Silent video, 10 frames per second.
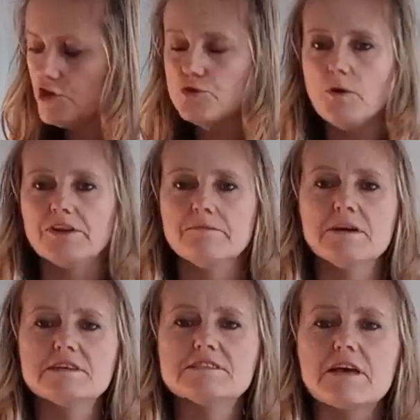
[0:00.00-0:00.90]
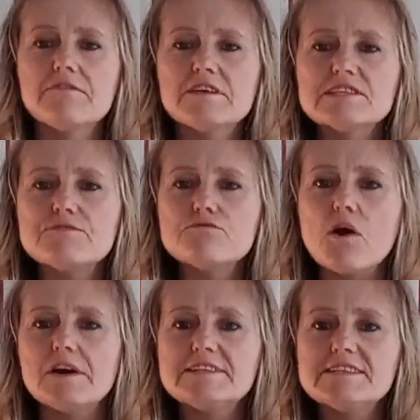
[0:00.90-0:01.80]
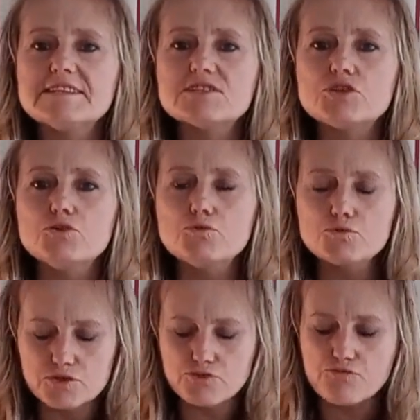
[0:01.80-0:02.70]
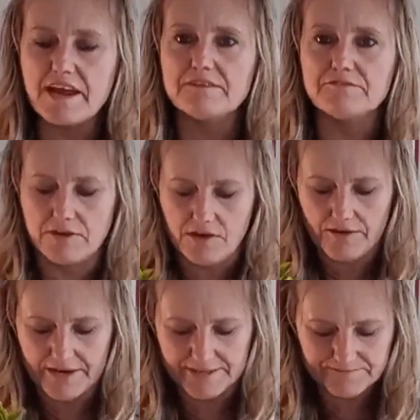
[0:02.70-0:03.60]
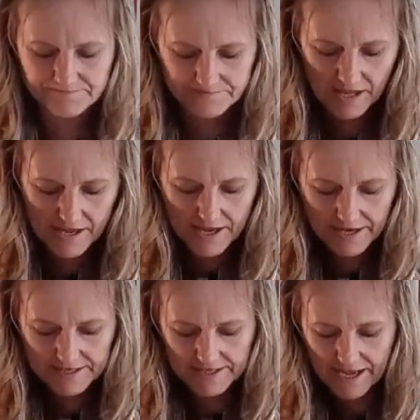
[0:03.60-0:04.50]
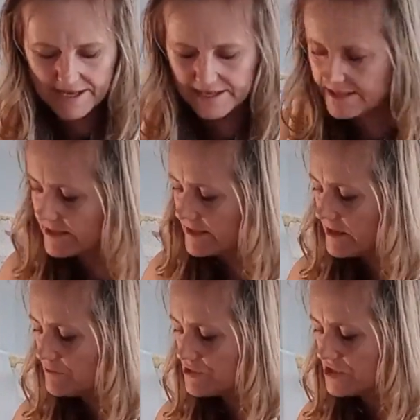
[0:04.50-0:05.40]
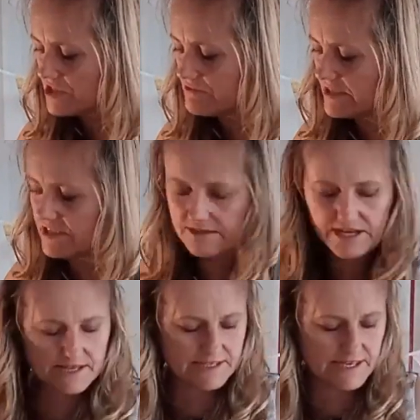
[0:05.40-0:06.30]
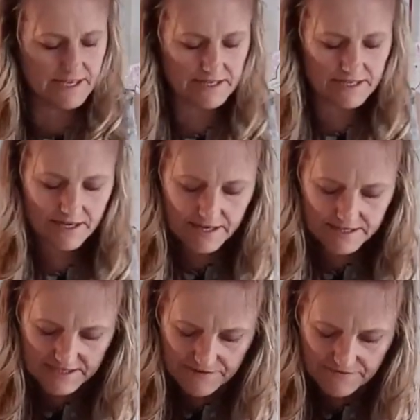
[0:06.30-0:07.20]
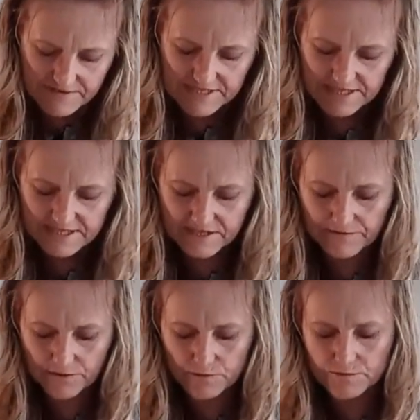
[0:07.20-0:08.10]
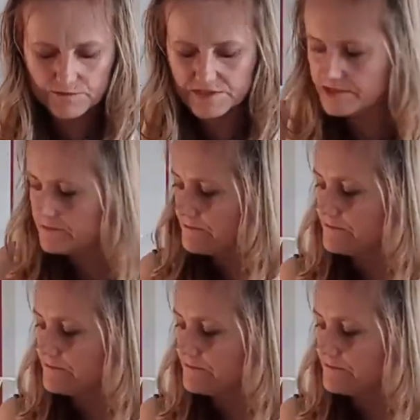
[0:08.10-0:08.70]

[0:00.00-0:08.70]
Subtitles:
euonymus, and this variety is called Greyfly. And again, I'm just threading that in at different intervals.